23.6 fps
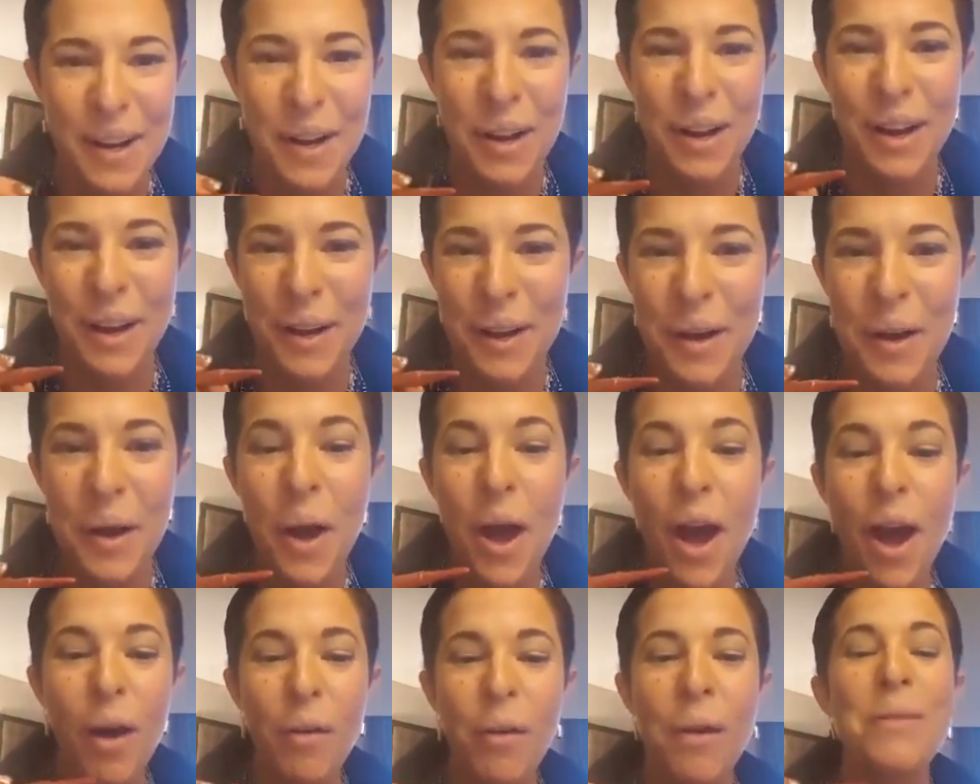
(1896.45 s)

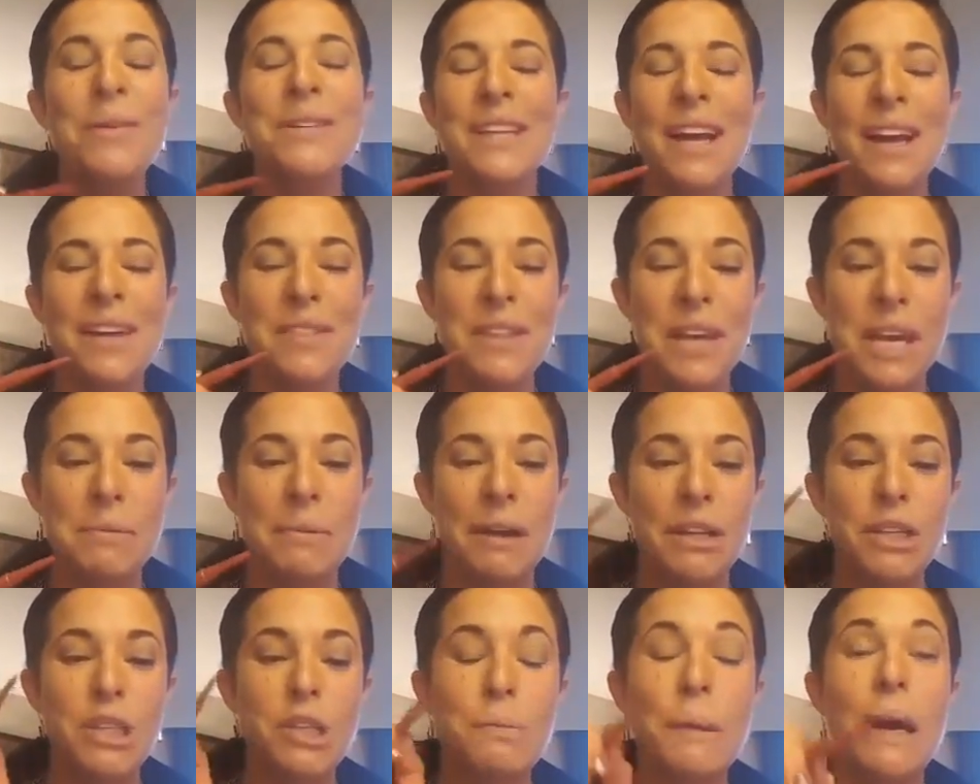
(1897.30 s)
What was I thinking
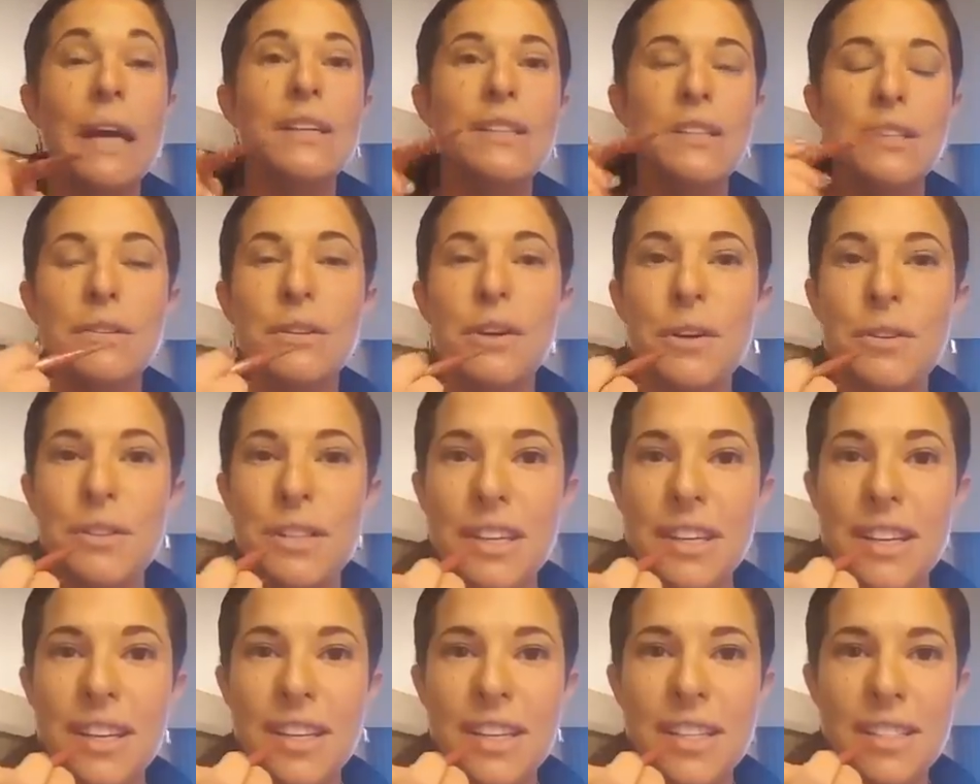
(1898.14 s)
about? Spice and
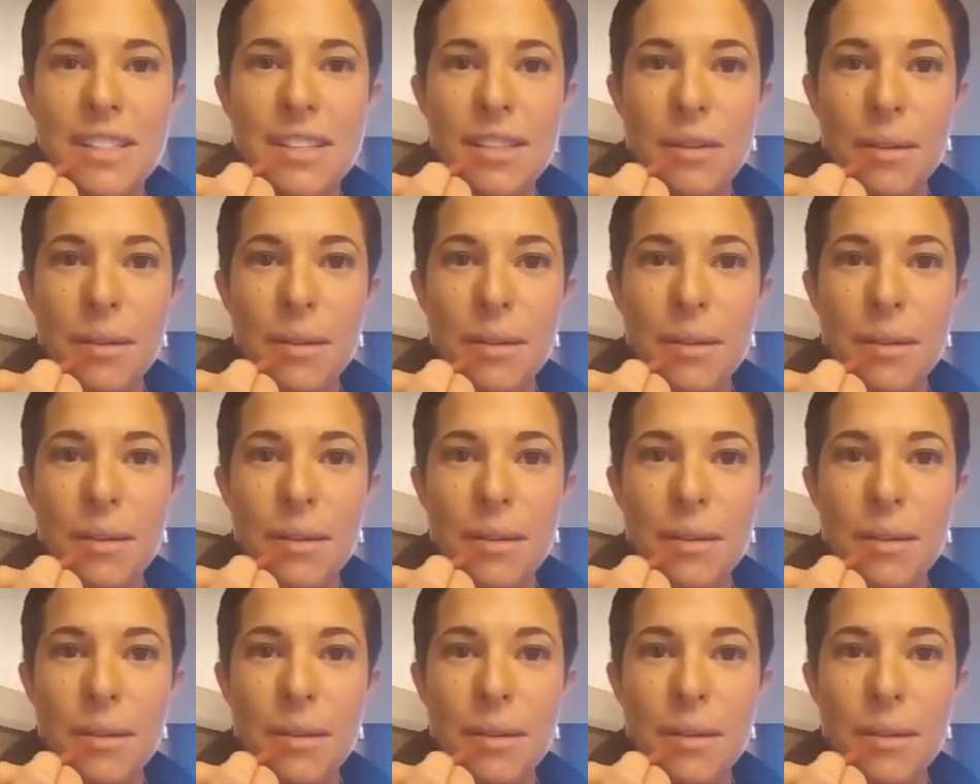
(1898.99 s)
Rose it is.